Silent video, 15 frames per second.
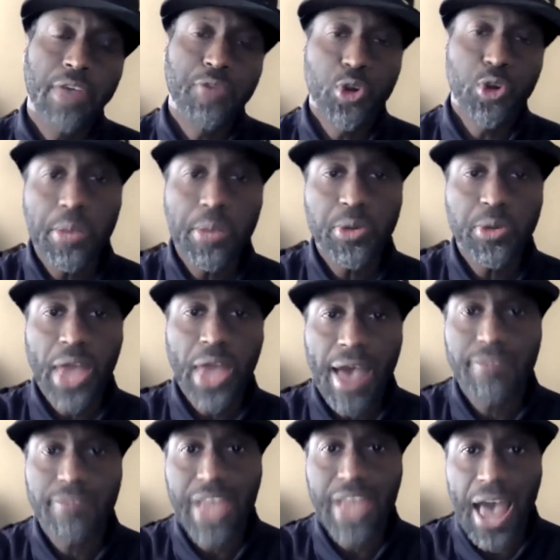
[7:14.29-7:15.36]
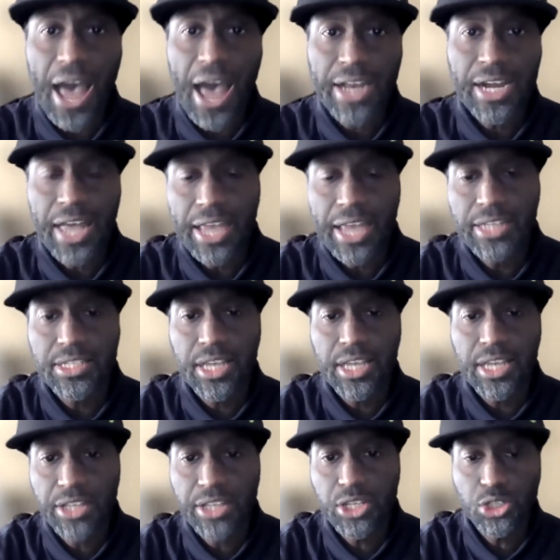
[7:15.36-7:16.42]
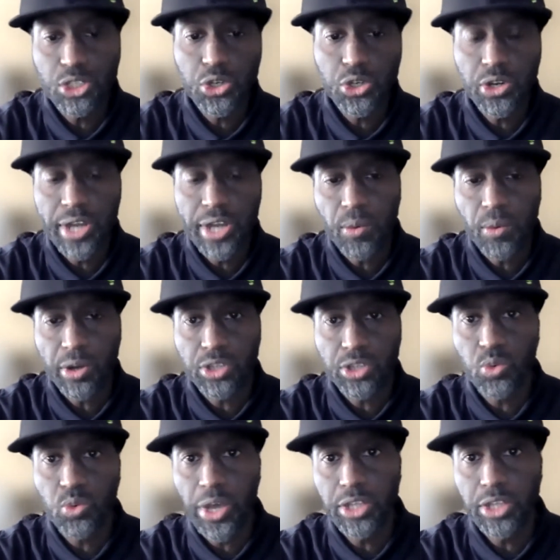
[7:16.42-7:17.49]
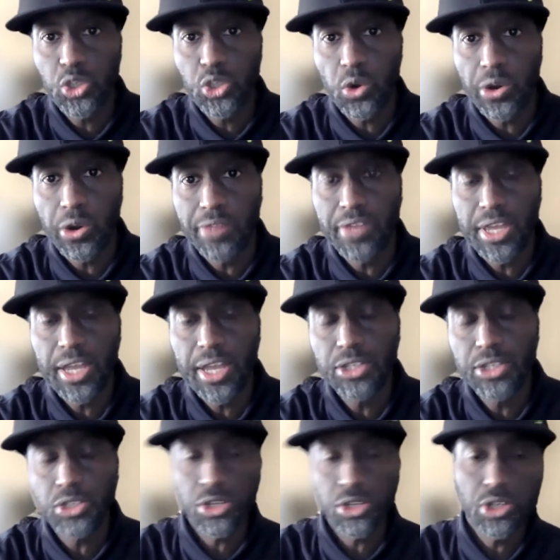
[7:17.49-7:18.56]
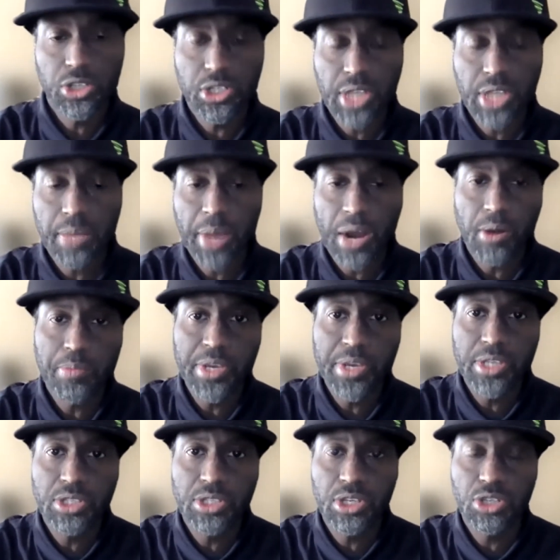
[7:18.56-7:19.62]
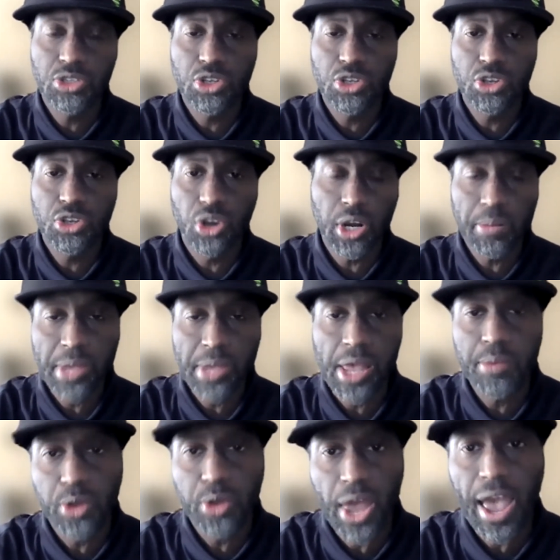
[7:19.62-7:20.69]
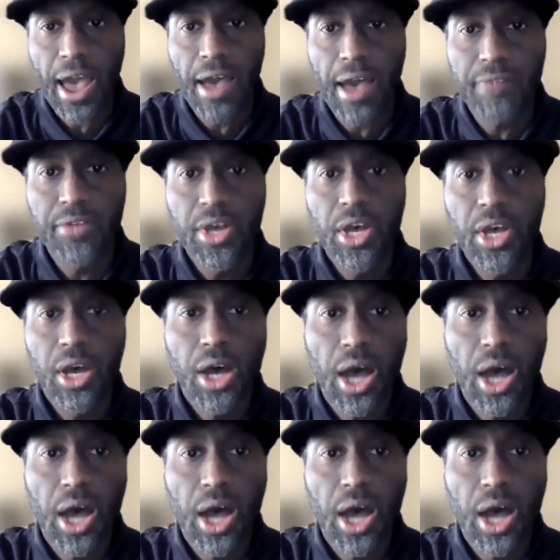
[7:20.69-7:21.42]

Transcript: If you're able to have data and it's connected to your network switch or even connected to your just add power pieces, you're going to be able to have